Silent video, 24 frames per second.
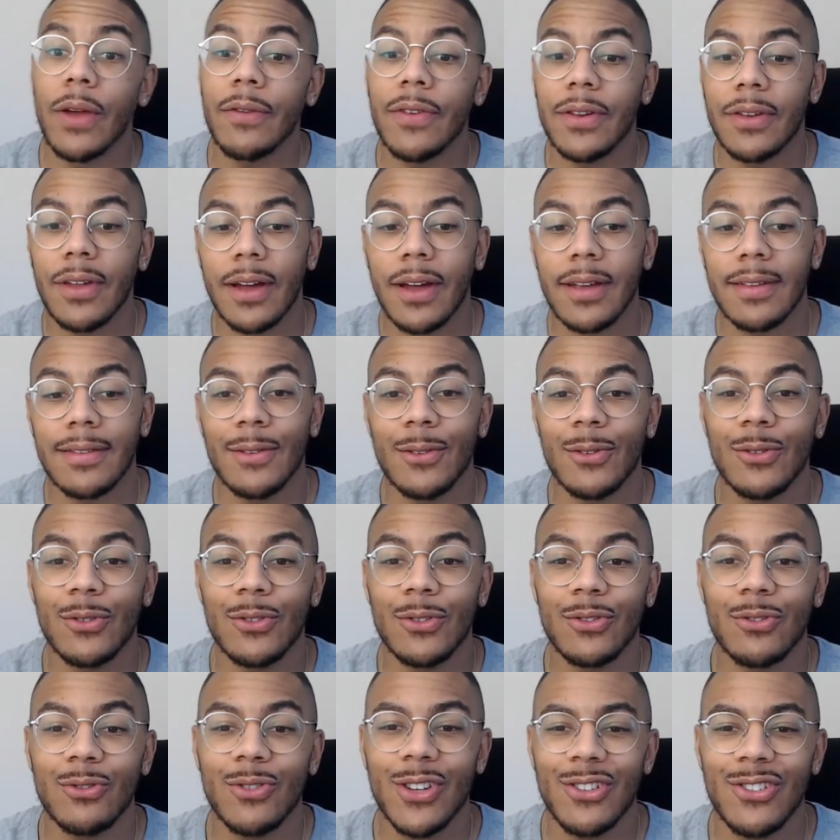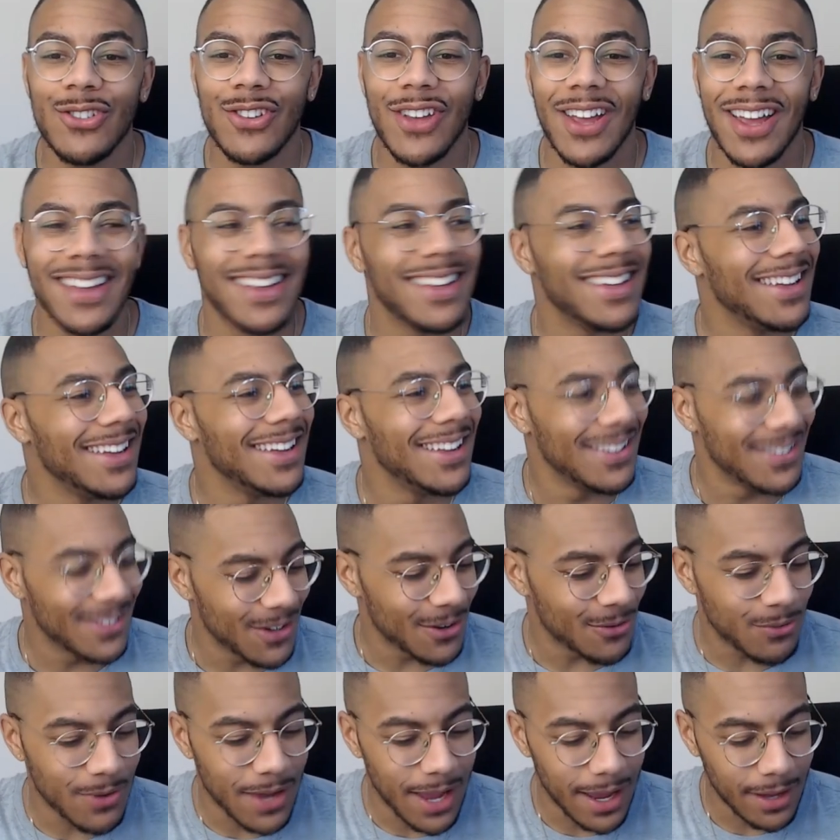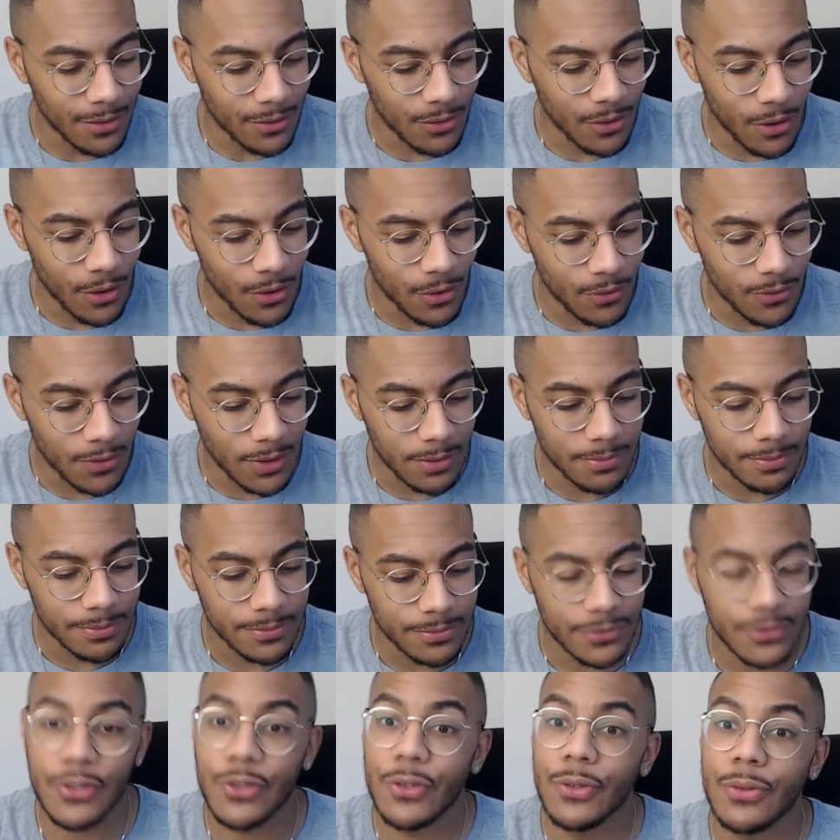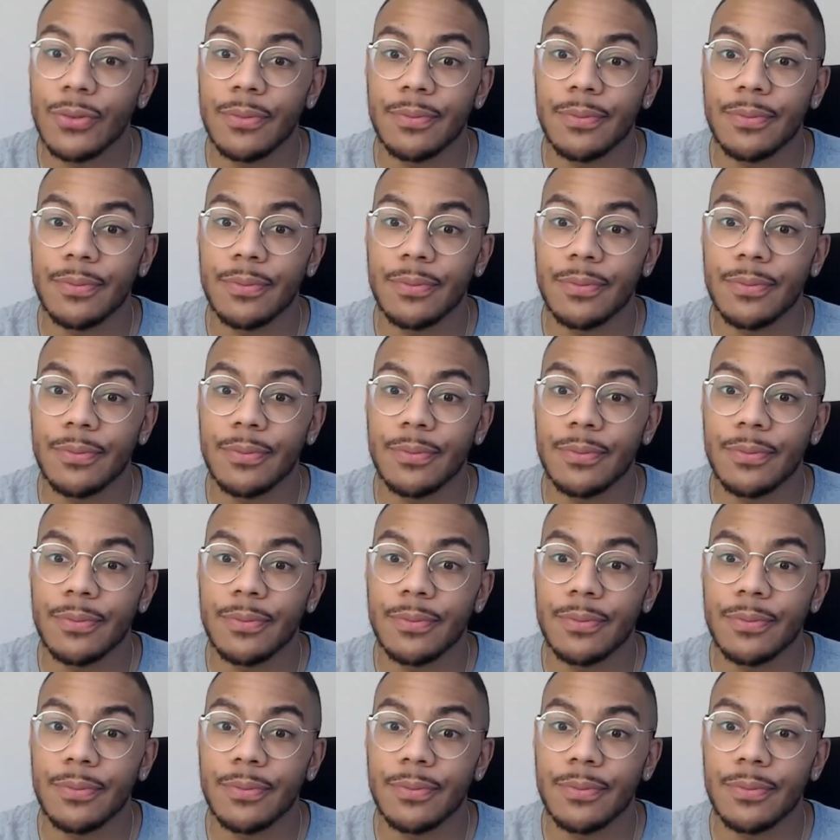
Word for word: a nice little screen share. So if we head on over to